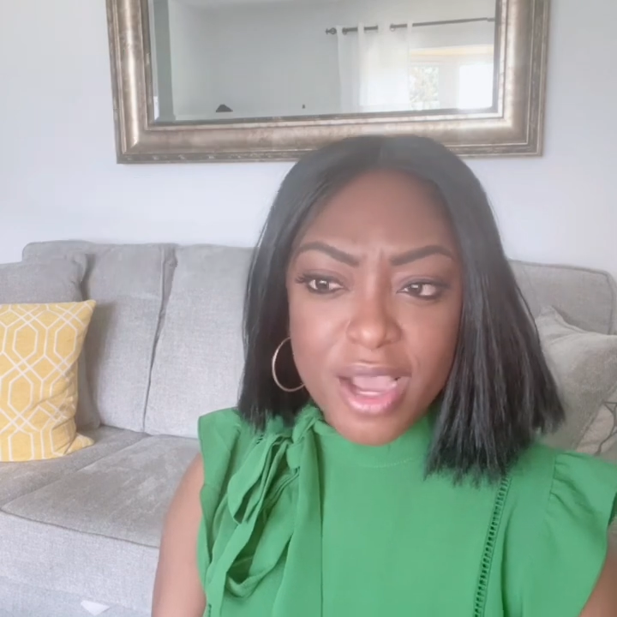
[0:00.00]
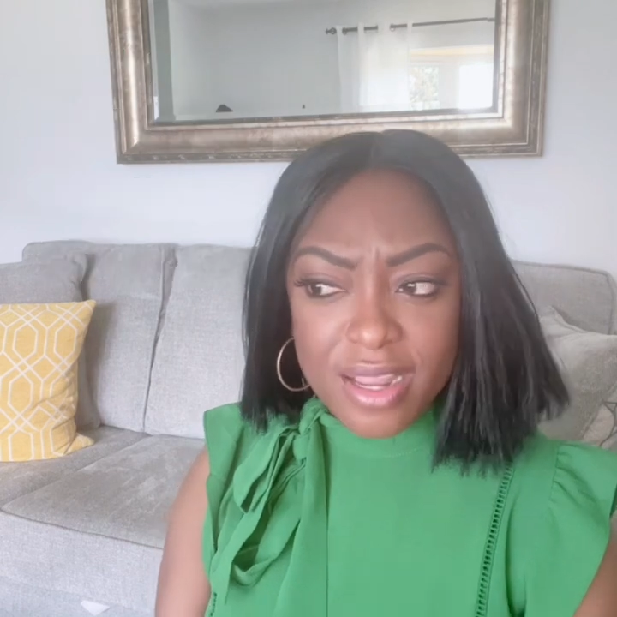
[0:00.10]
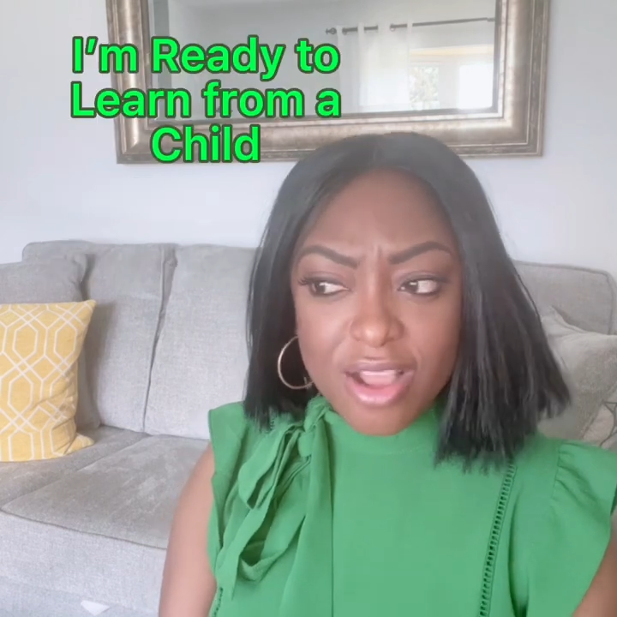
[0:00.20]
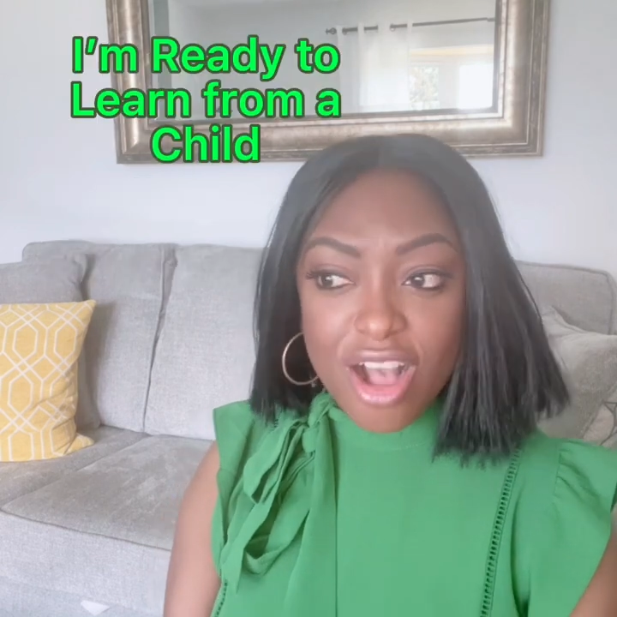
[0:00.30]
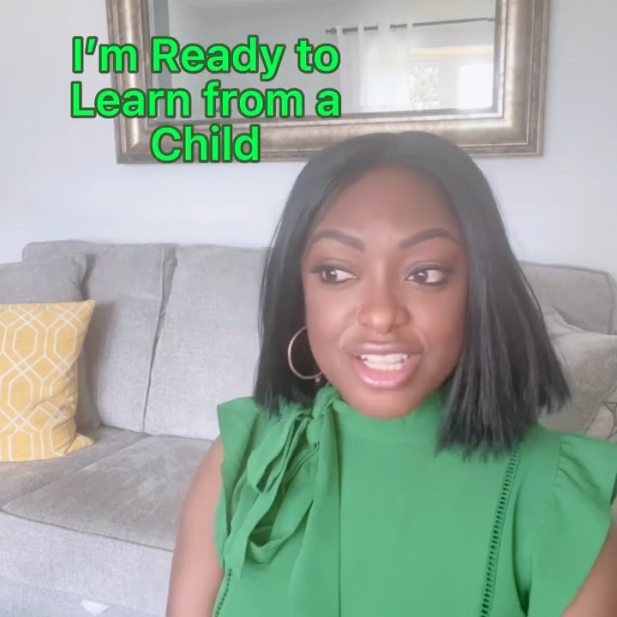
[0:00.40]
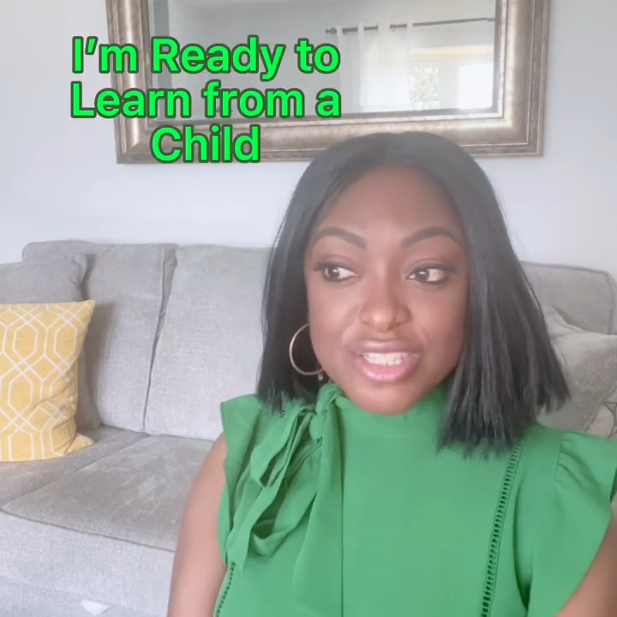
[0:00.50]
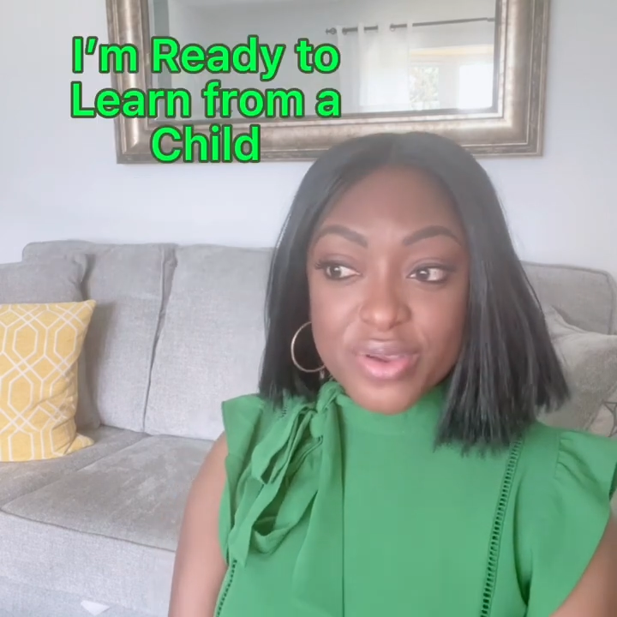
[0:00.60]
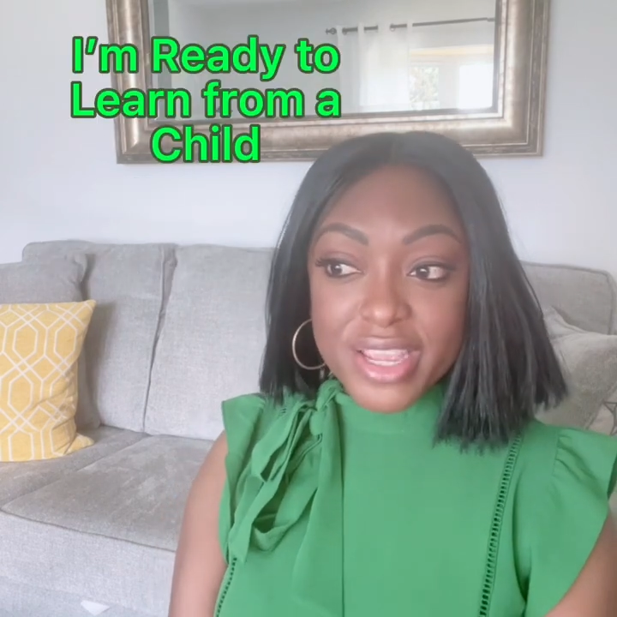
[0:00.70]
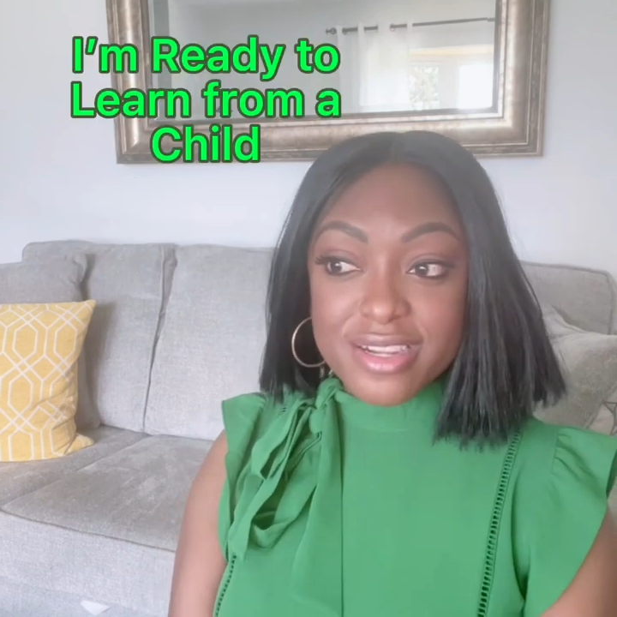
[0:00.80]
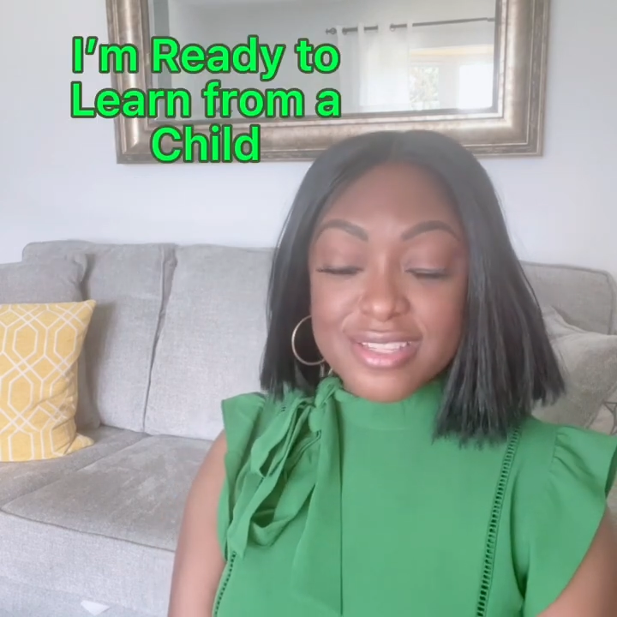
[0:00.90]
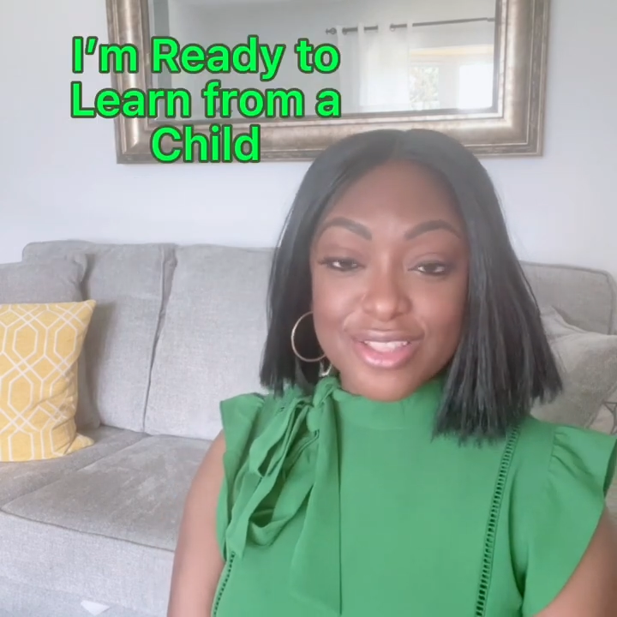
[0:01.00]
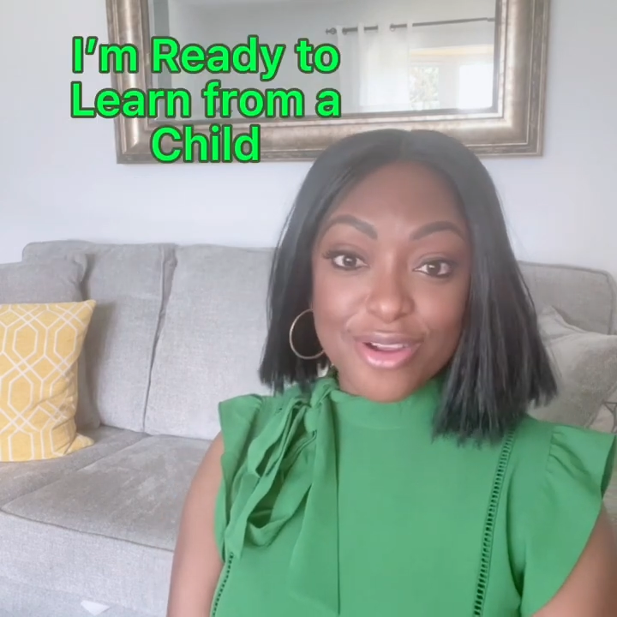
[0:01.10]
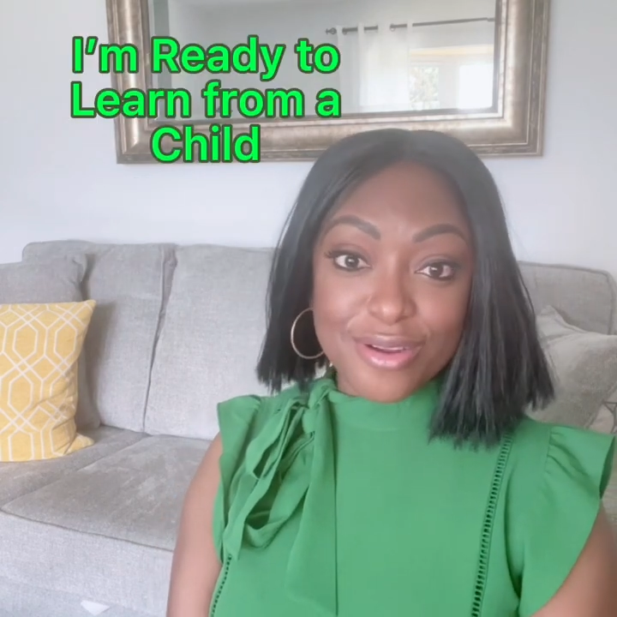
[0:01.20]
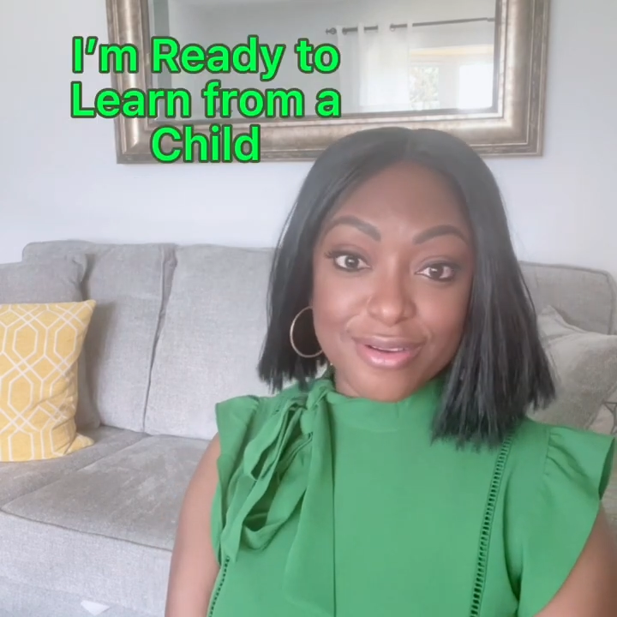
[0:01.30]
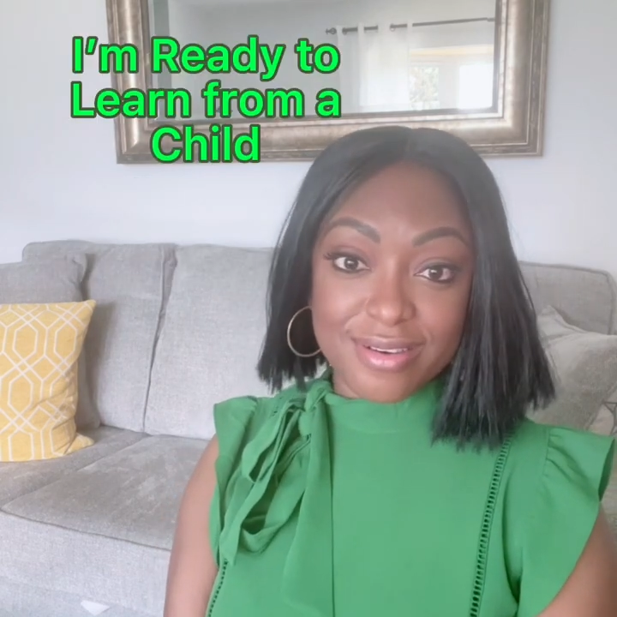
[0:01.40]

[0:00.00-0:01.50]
but also here to learn.